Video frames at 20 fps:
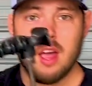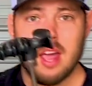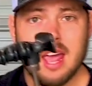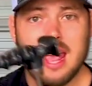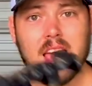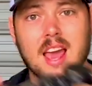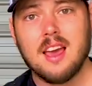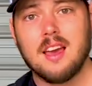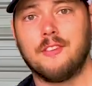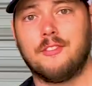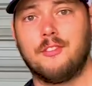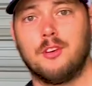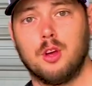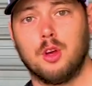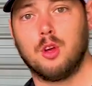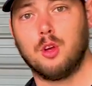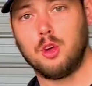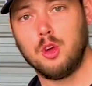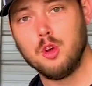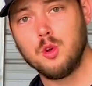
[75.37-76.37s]
if
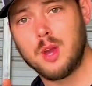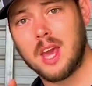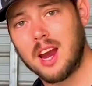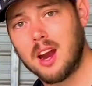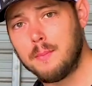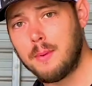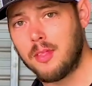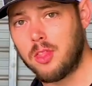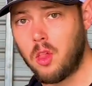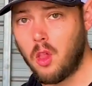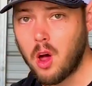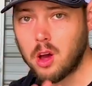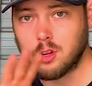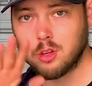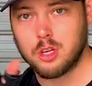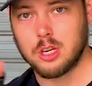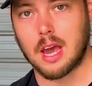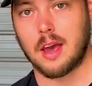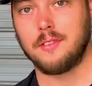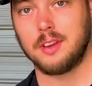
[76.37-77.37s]
you care about the
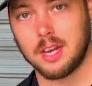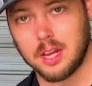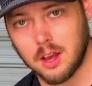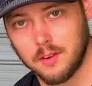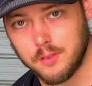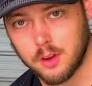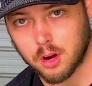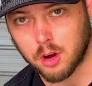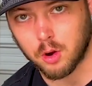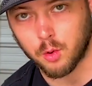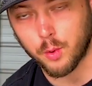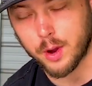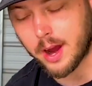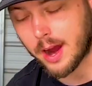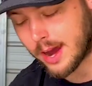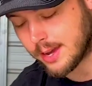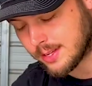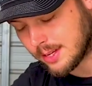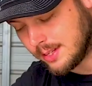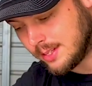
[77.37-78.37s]
longevity of your career
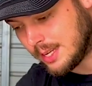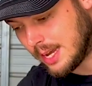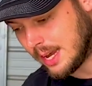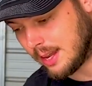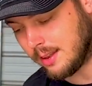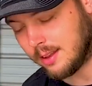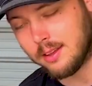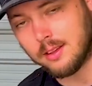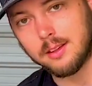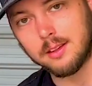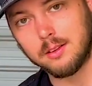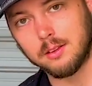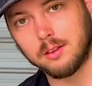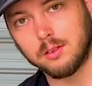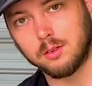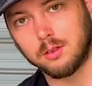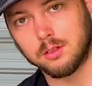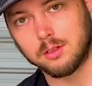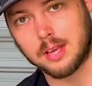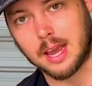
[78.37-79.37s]
as a dent
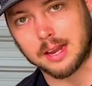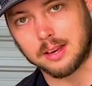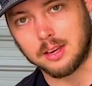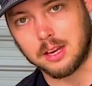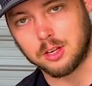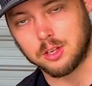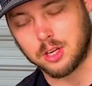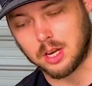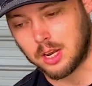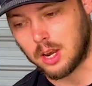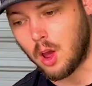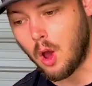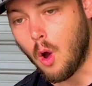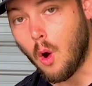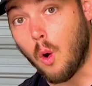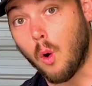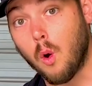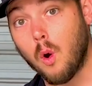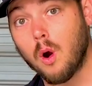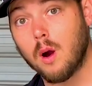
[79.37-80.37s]
technician,
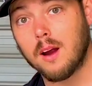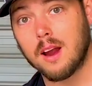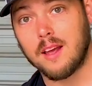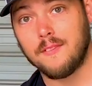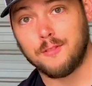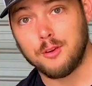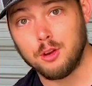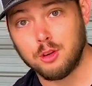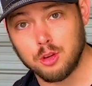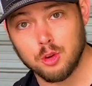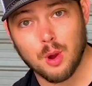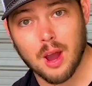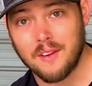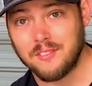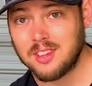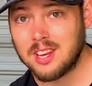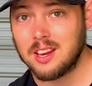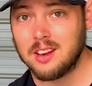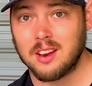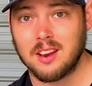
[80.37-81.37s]
or if you do
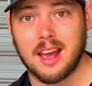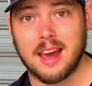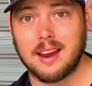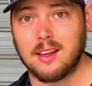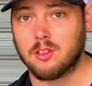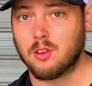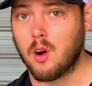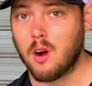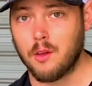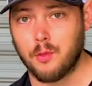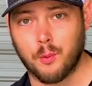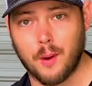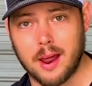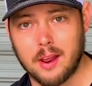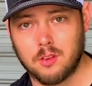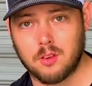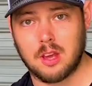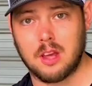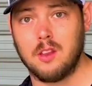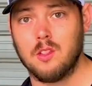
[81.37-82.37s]
have tendonitis,
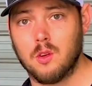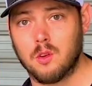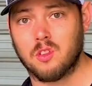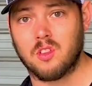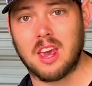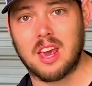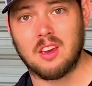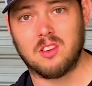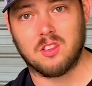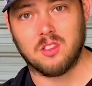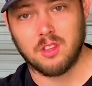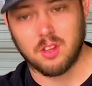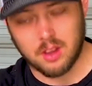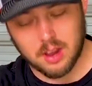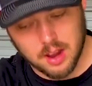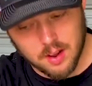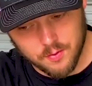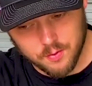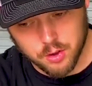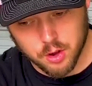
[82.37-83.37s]
arthritis, any of those things,
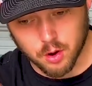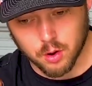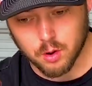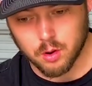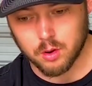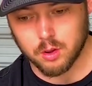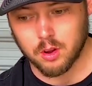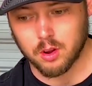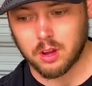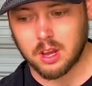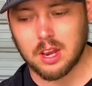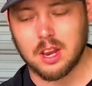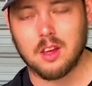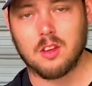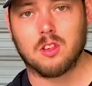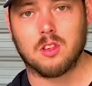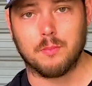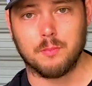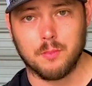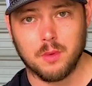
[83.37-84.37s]
and you're getting
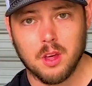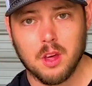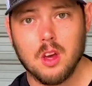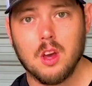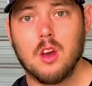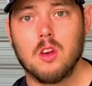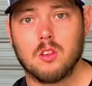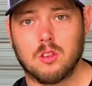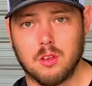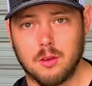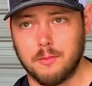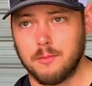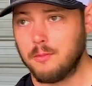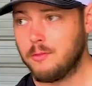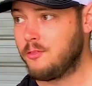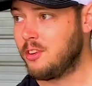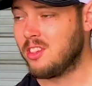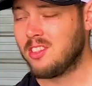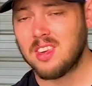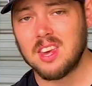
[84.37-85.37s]
some
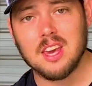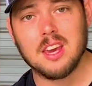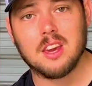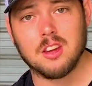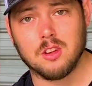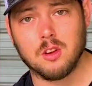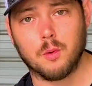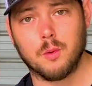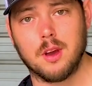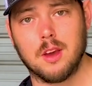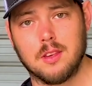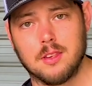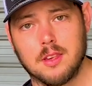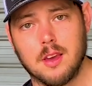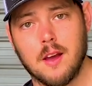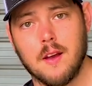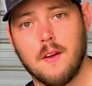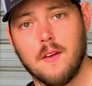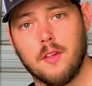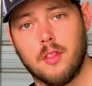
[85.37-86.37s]
fatigue in your wrist,
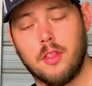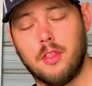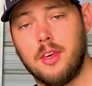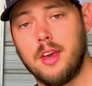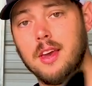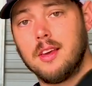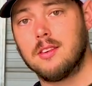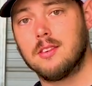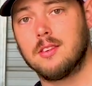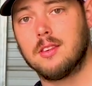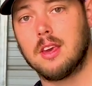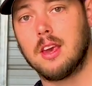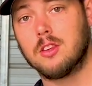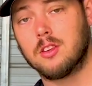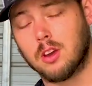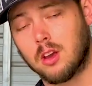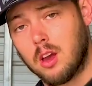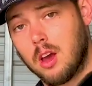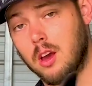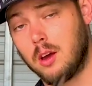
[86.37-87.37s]
this is
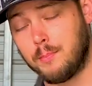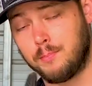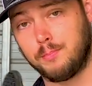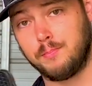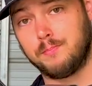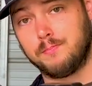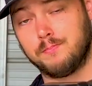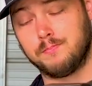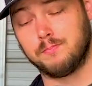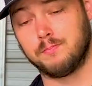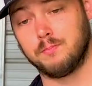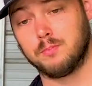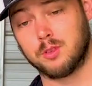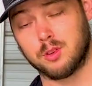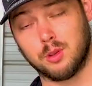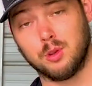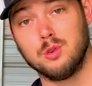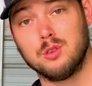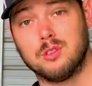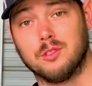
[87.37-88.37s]
a
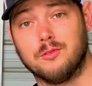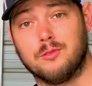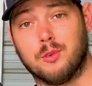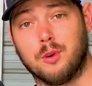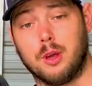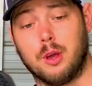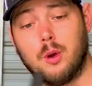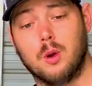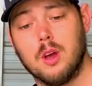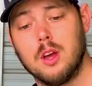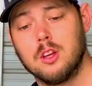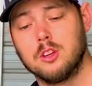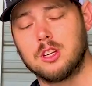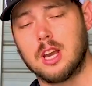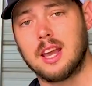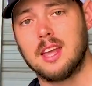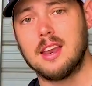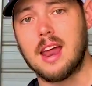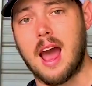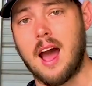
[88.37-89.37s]
solution for you.
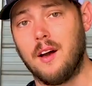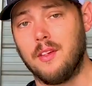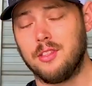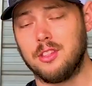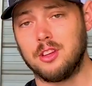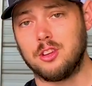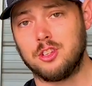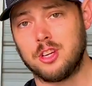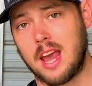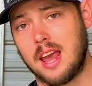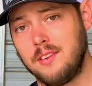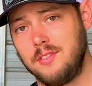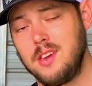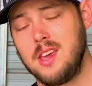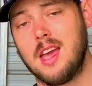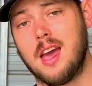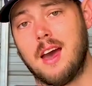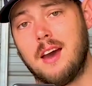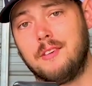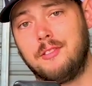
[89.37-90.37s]
Check it out, the
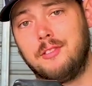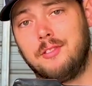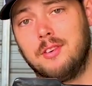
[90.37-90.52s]
JVF